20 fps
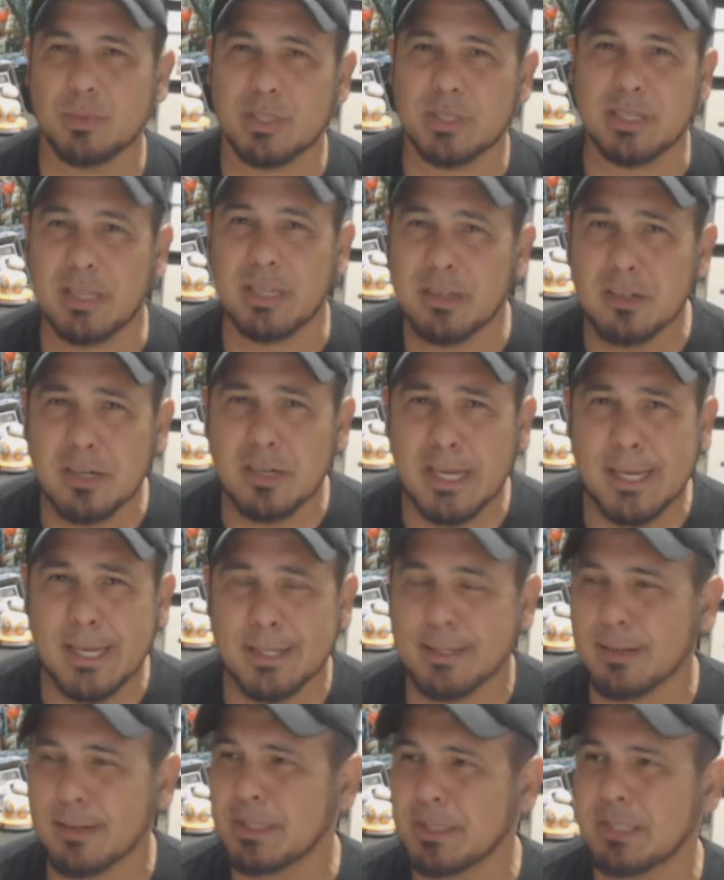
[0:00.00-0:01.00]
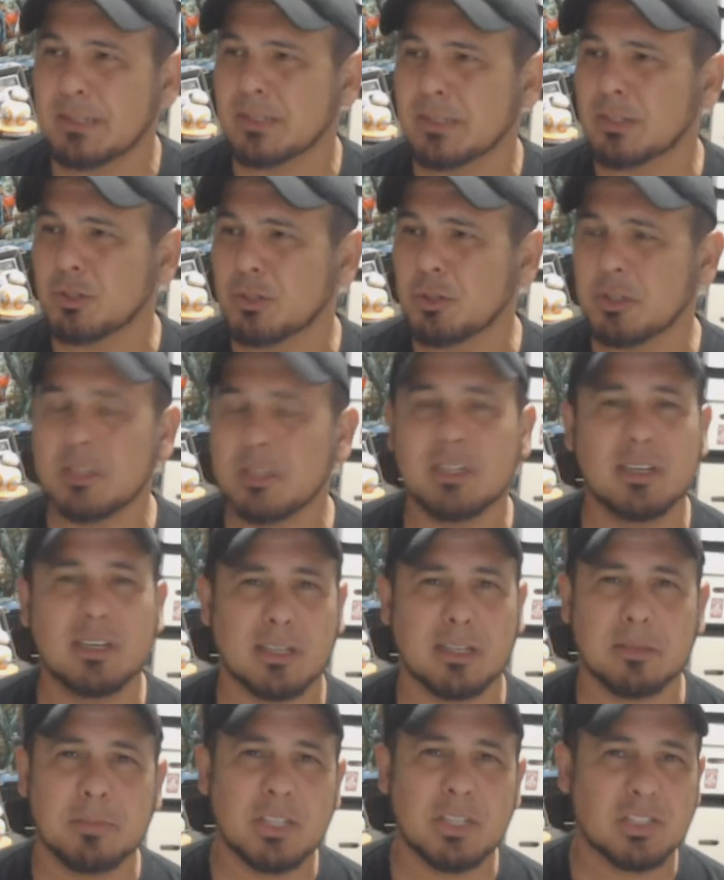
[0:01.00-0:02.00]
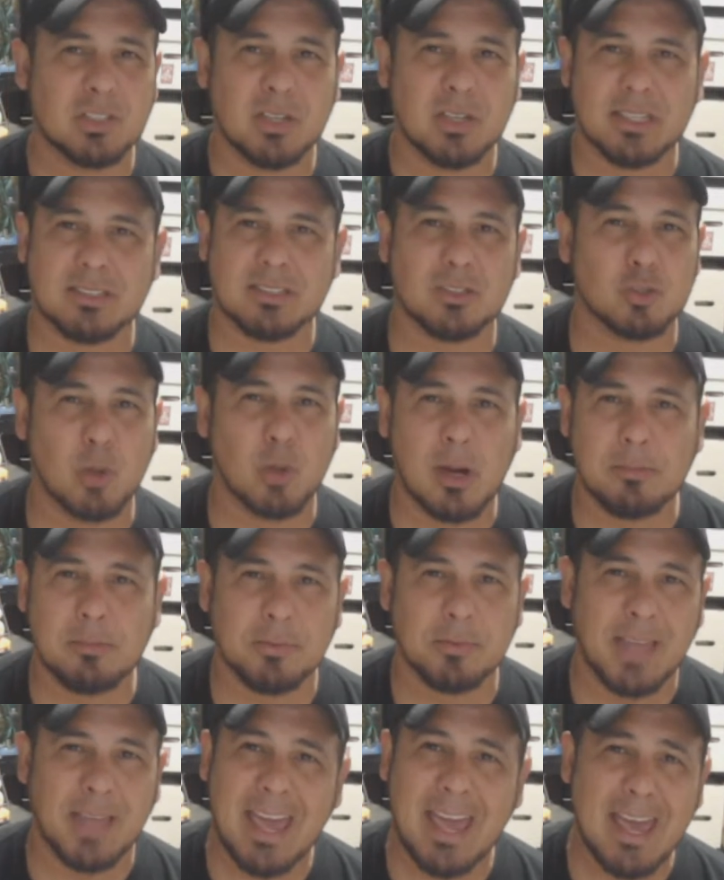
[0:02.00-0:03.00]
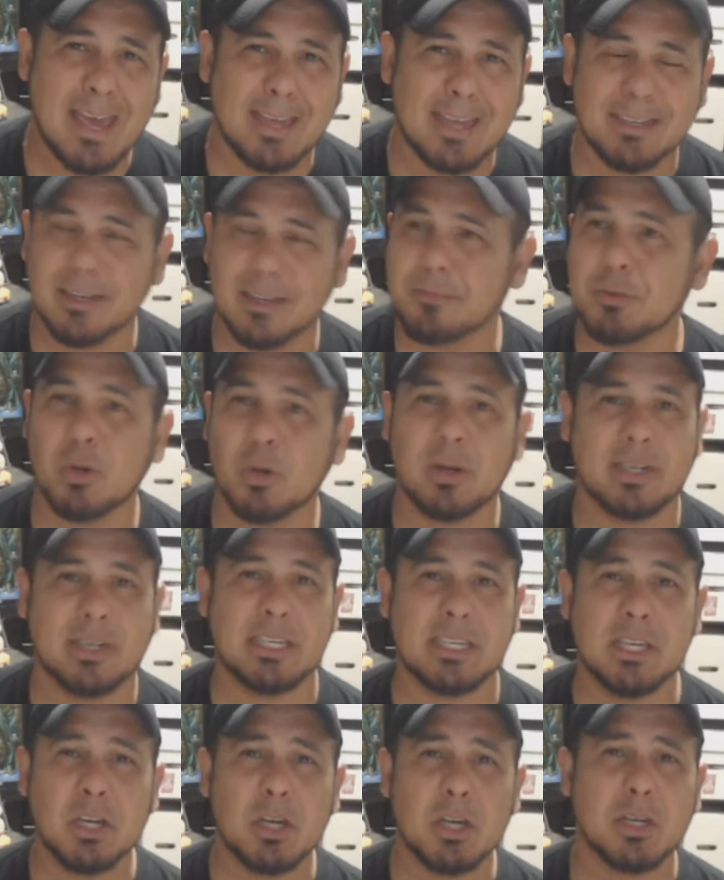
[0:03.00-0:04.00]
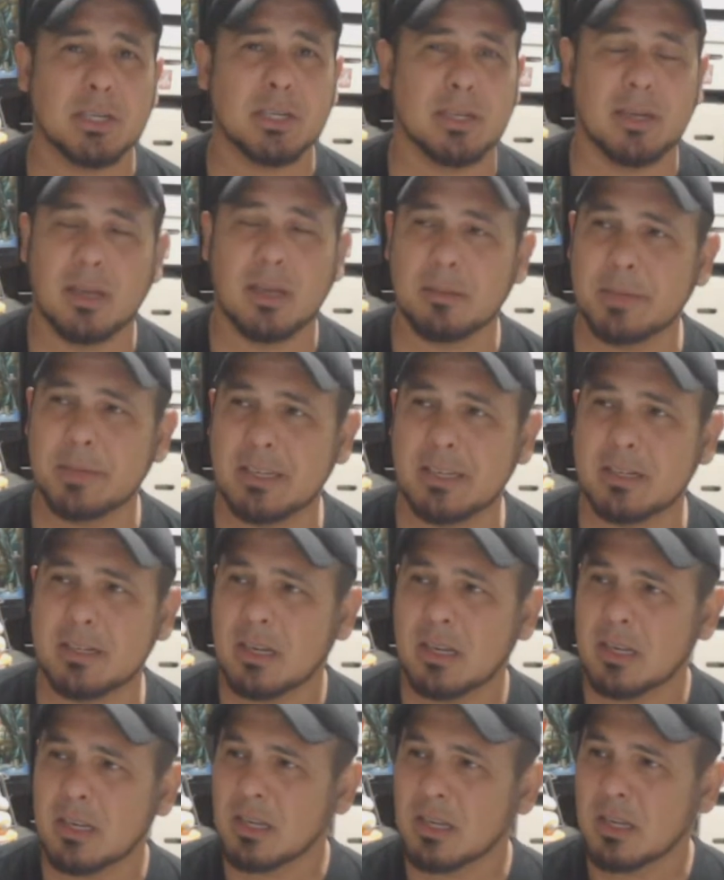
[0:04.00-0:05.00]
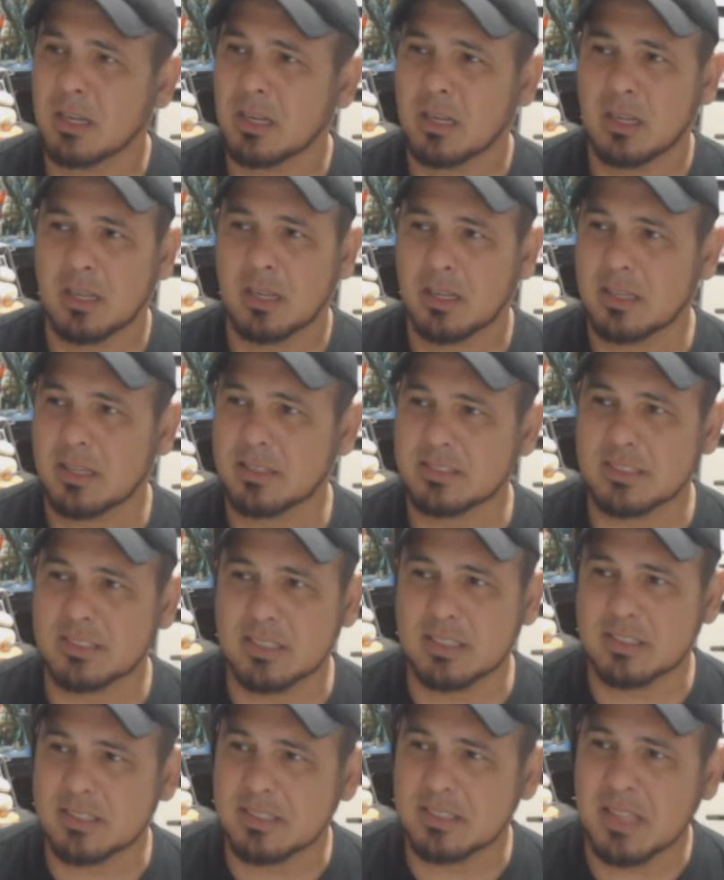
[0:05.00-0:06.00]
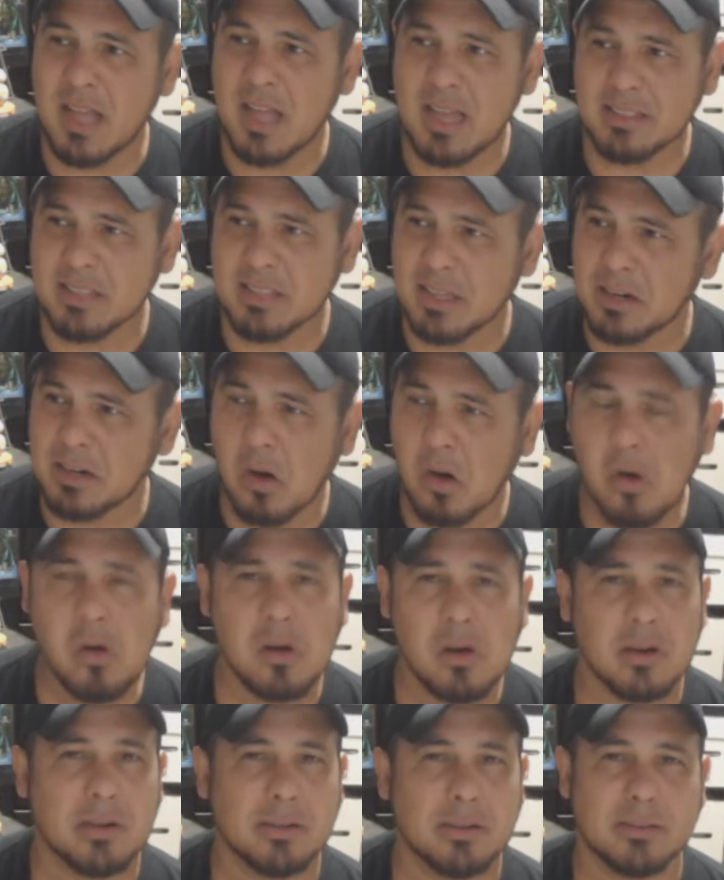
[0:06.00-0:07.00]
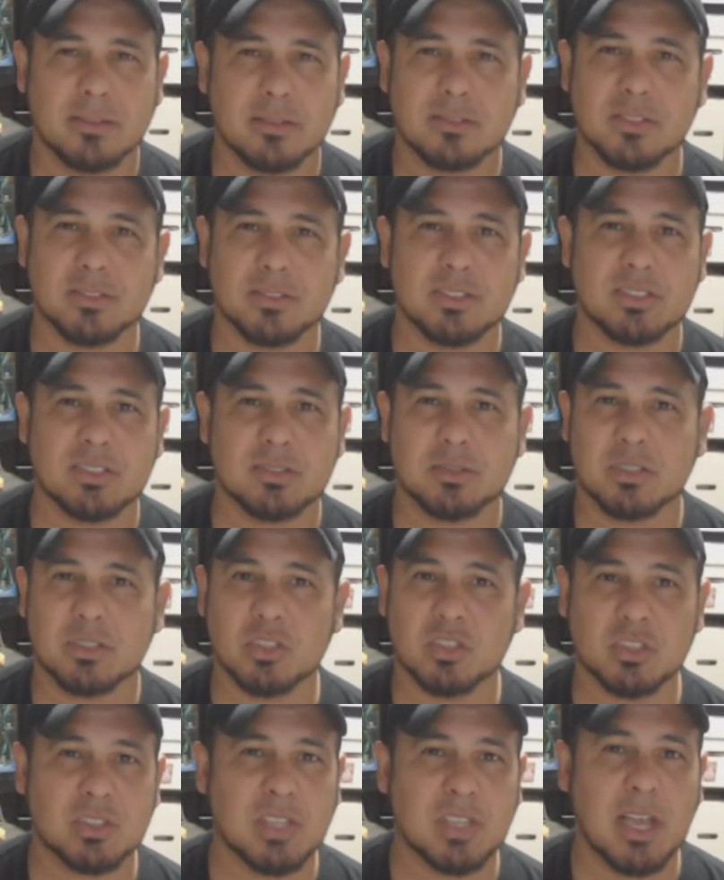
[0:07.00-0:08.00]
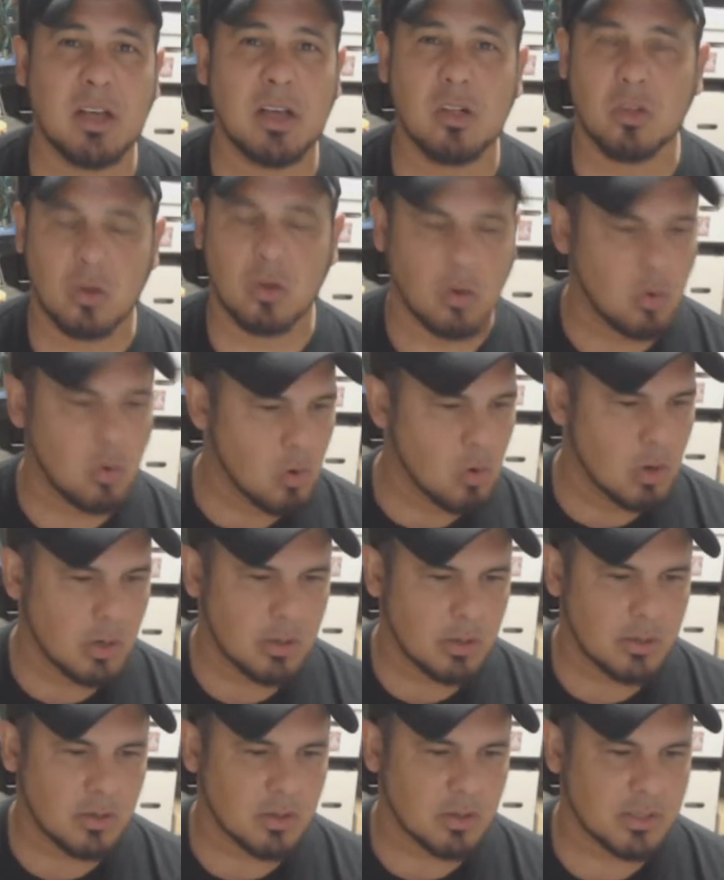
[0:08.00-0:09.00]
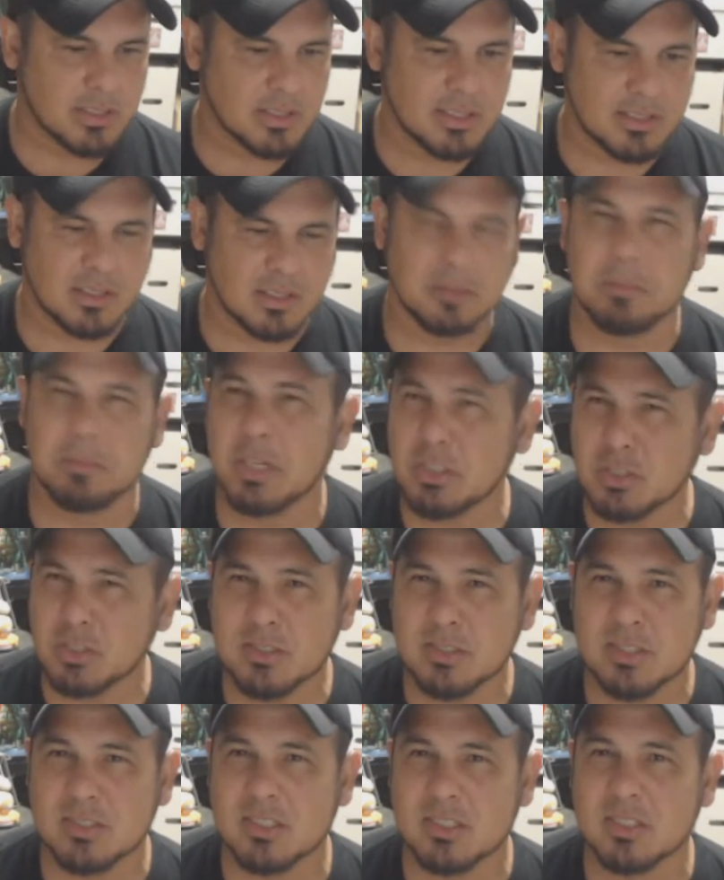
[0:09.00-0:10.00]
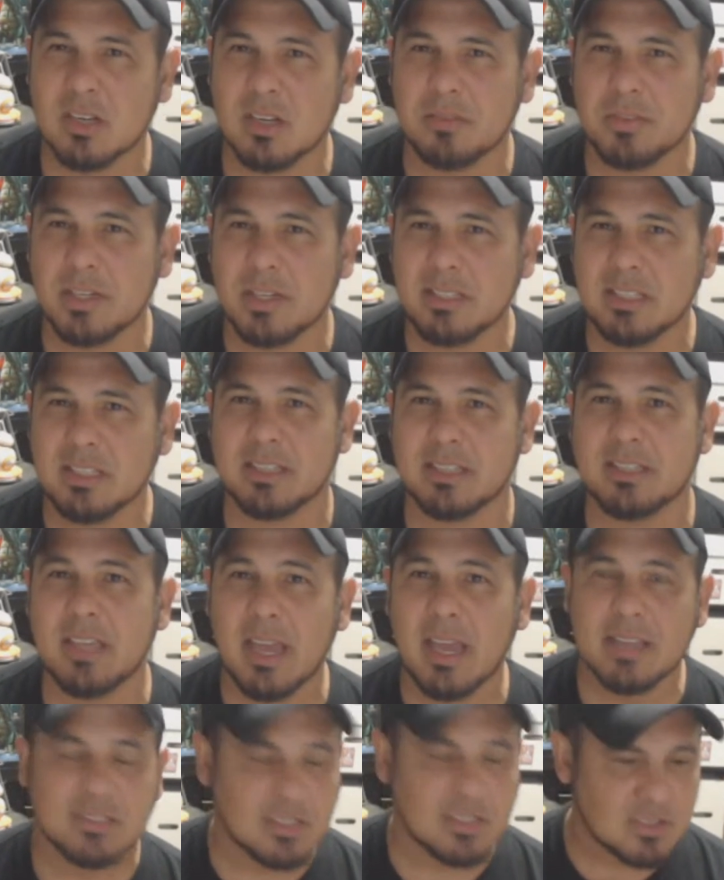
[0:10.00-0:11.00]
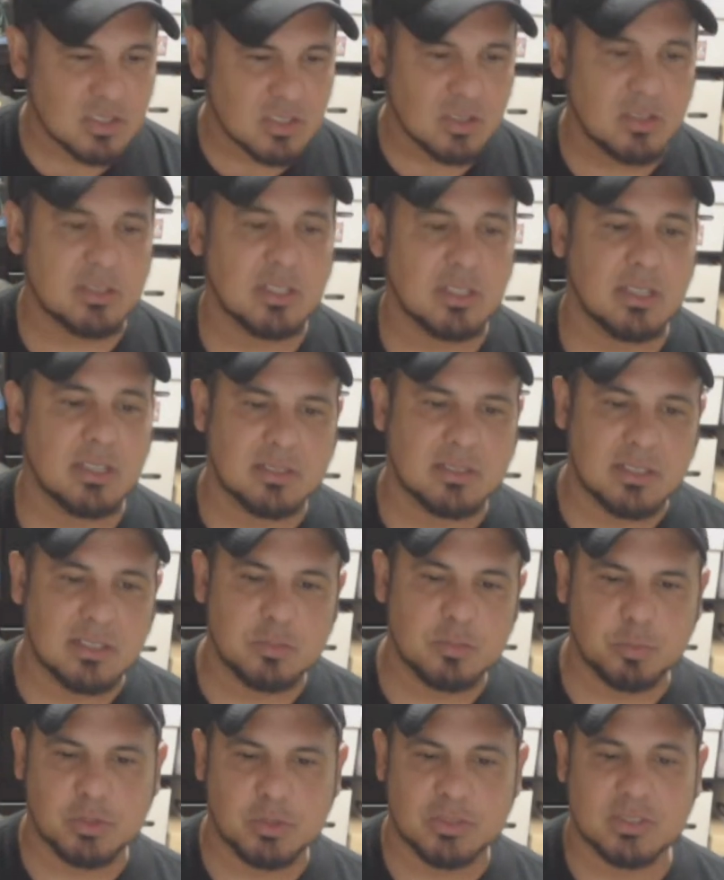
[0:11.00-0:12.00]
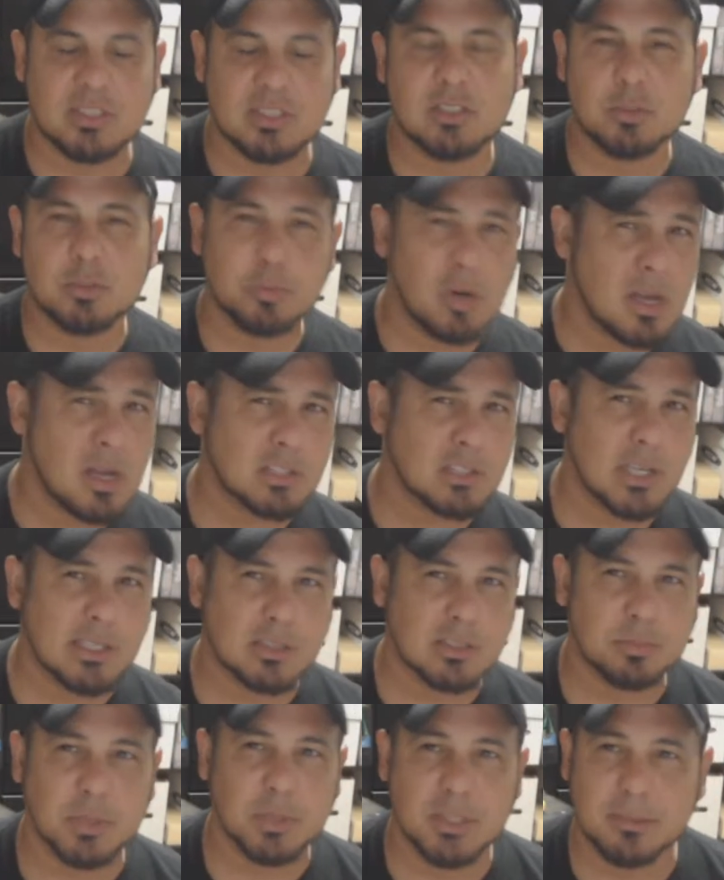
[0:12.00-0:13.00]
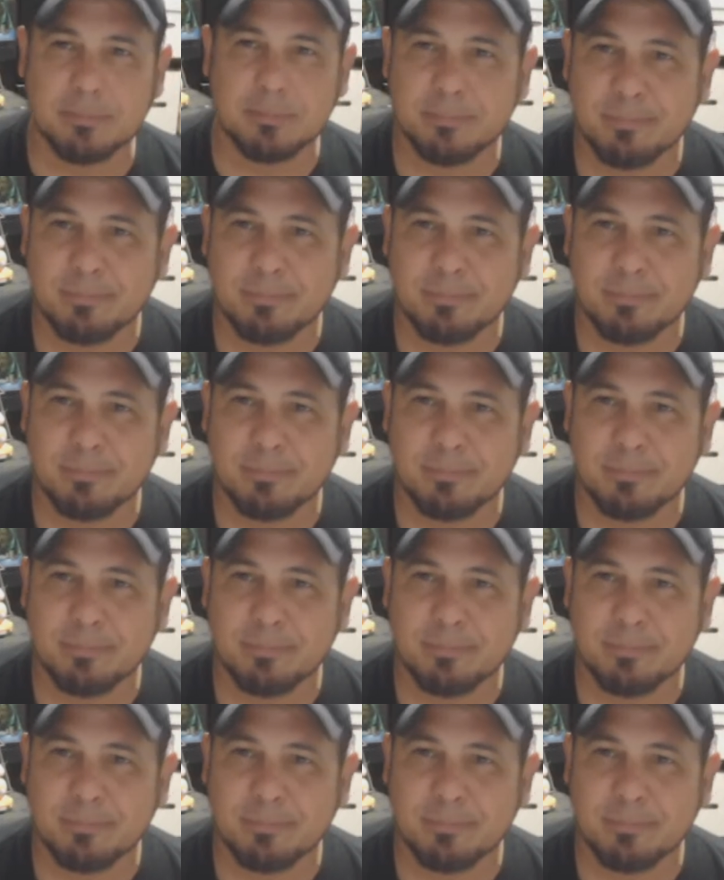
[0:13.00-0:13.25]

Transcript: internet, I mean, you can get a commission at the drop of a hat if you're any good. I mean, it's not that hard to sell or get commissions and stuff like that. Yes, it's good to get these prestige projects, but,